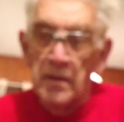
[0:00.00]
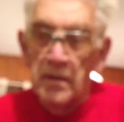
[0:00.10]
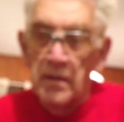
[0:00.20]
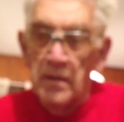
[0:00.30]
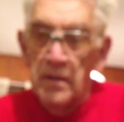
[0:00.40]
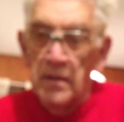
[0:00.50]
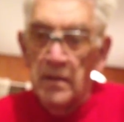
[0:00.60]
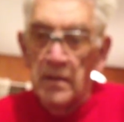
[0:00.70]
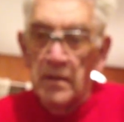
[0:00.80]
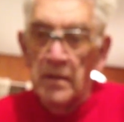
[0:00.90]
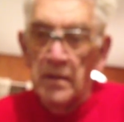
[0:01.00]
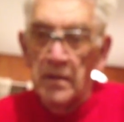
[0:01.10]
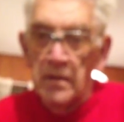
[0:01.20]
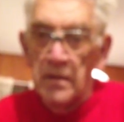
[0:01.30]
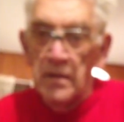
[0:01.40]

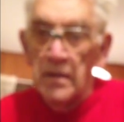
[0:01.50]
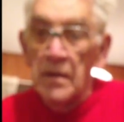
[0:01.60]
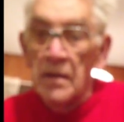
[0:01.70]
Nothing is said.